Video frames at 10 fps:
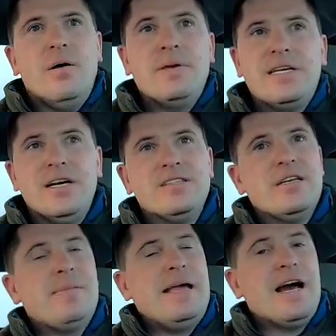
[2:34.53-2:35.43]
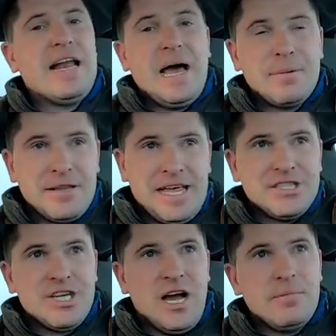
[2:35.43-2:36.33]
because it may not happen in that
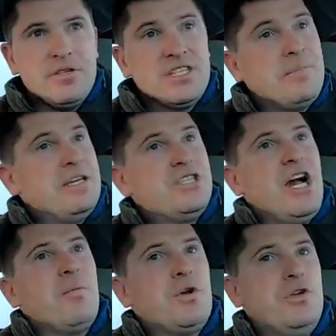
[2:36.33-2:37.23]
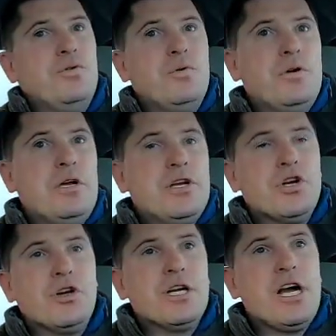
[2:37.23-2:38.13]
job. There's going to be a job where you
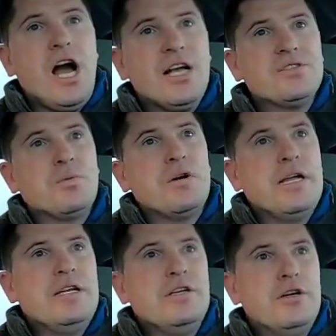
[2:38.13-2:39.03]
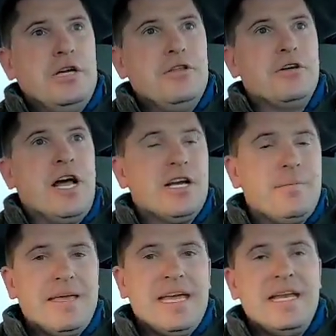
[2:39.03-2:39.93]
incur a cost where you're either not going to
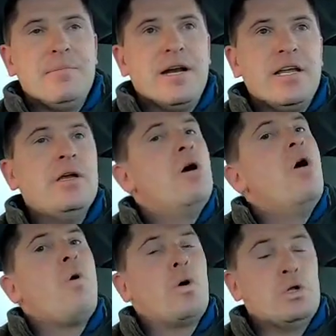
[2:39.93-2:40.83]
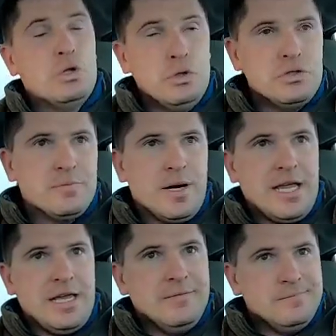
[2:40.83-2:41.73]
make any money or lose
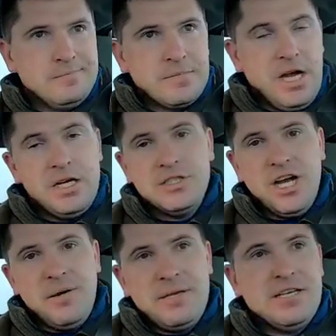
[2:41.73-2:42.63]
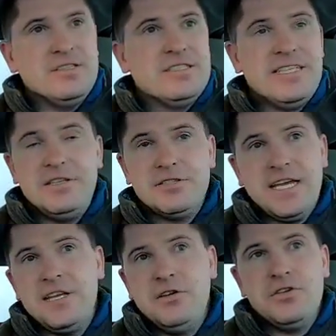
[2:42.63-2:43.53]
money on a job because it's either
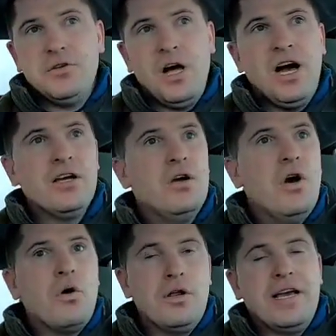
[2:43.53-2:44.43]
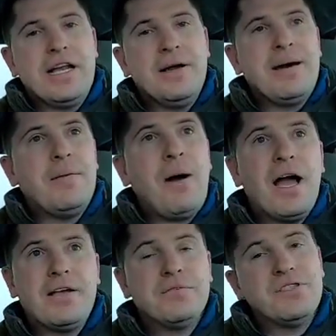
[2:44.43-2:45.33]
taking you too long or you got to come out of
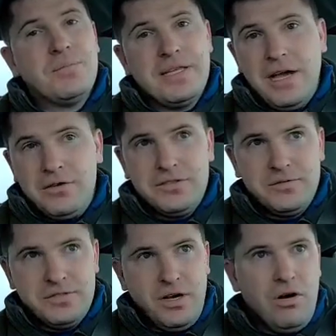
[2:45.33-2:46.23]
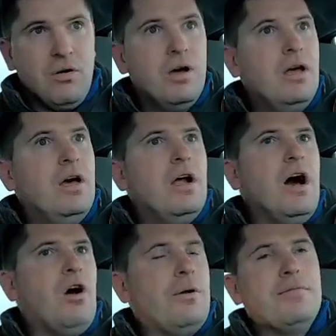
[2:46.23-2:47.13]
pocket for something else. So
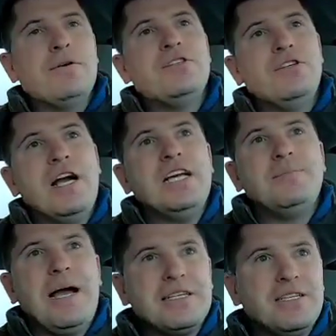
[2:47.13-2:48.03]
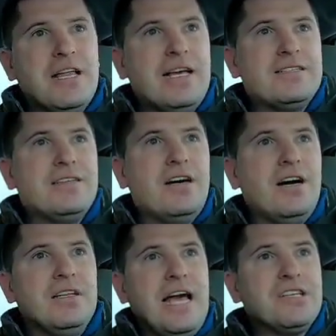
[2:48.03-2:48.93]
I'll reference you guys back to that
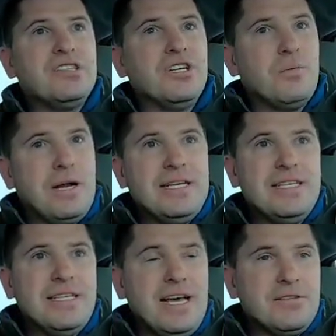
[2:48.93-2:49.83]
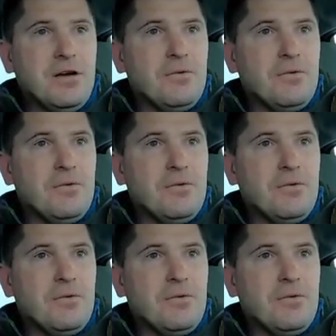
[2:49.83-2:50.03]
last year when I did that